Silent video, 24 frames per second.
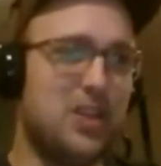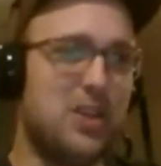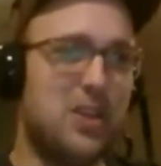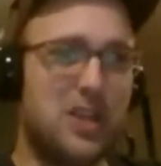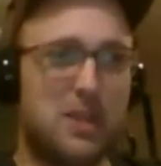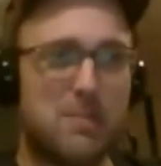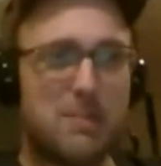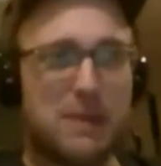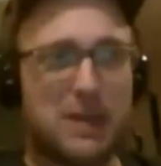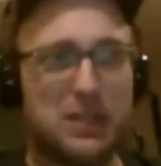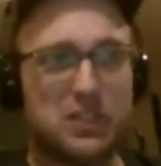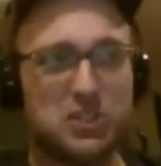
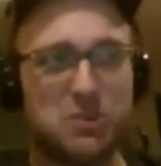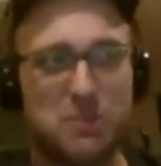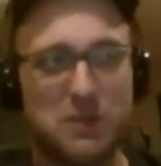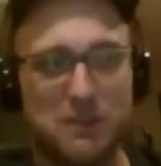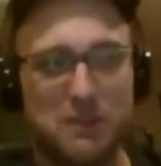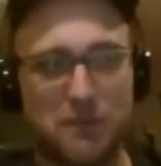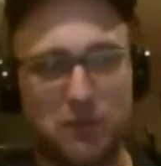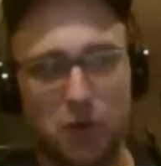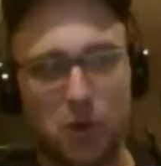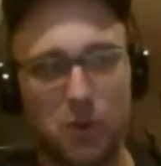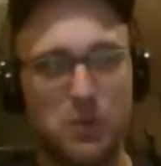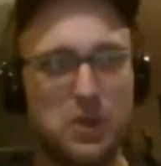You mentioned
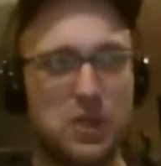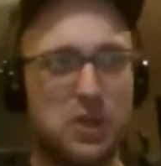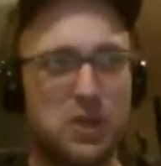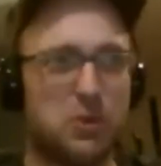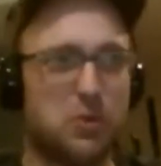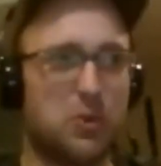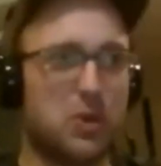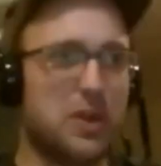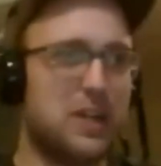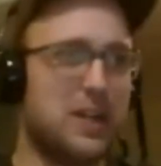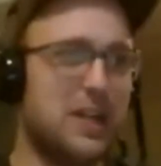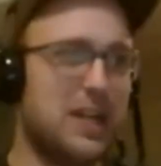before when
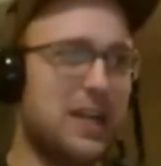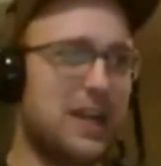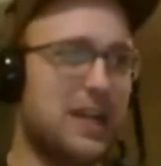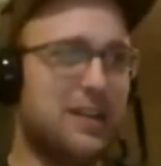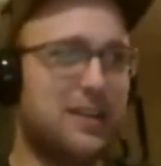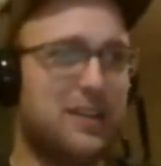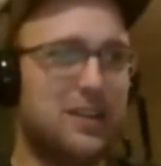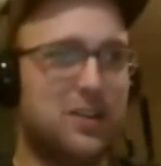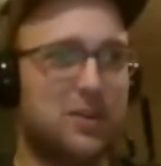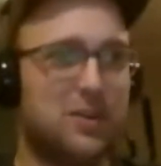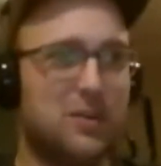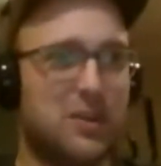you were working
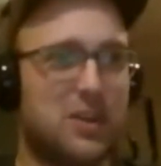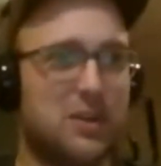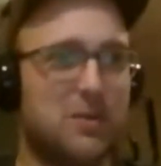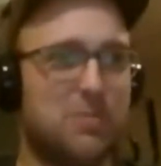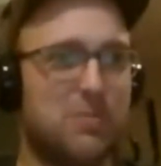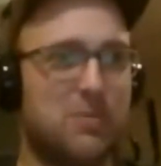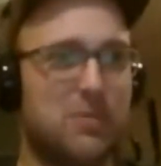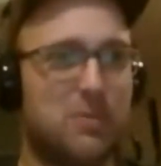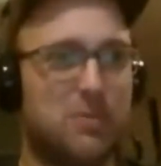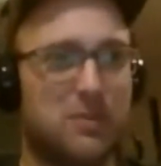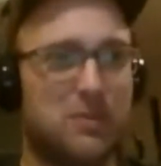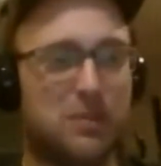at
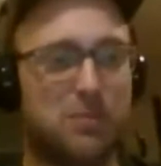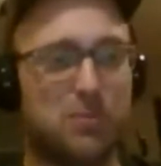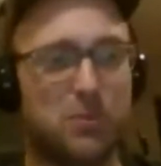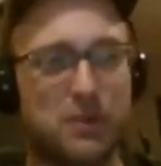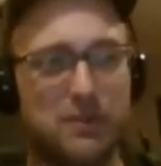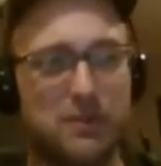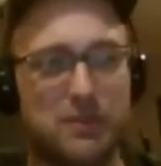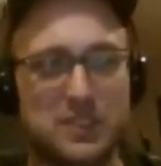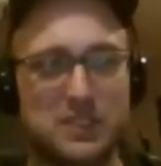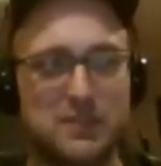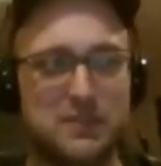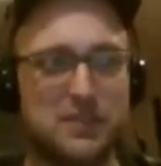the
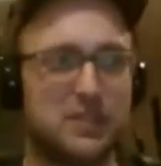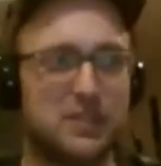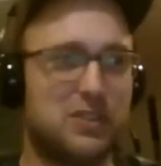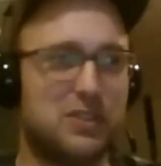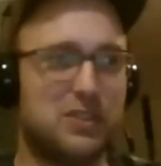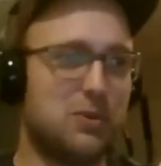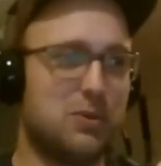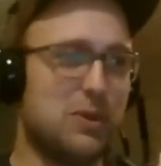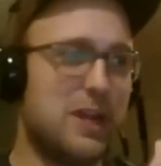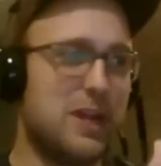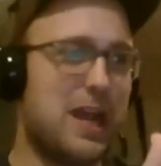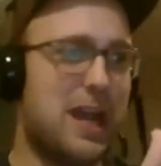previous field
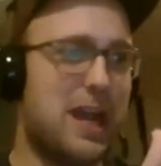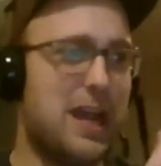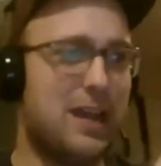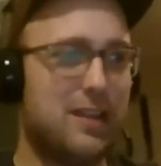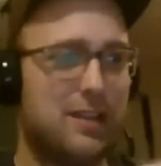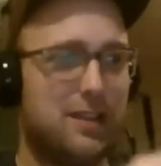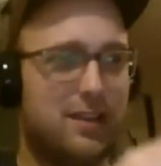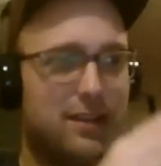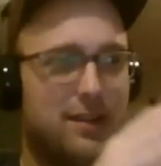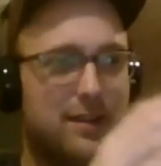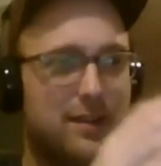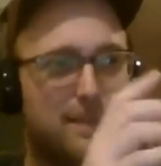you were at.